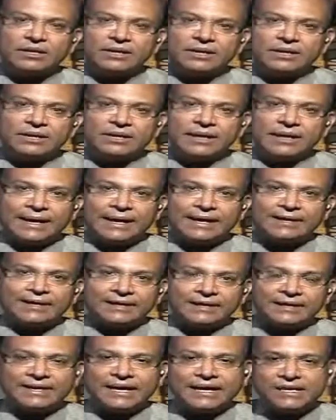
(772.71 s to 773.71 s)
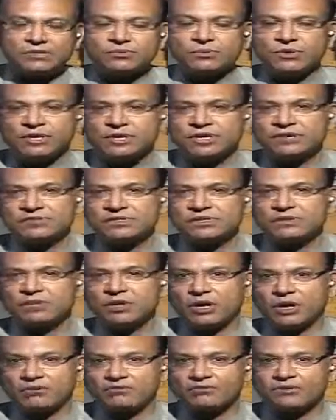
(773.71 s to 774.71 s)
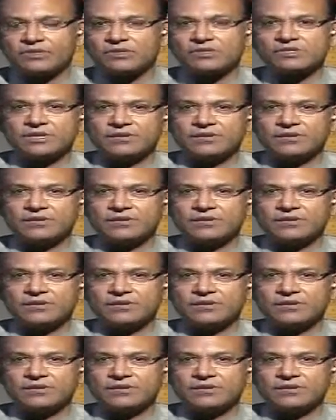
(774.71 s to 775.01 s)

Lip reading: And I think that's what gives them confidence.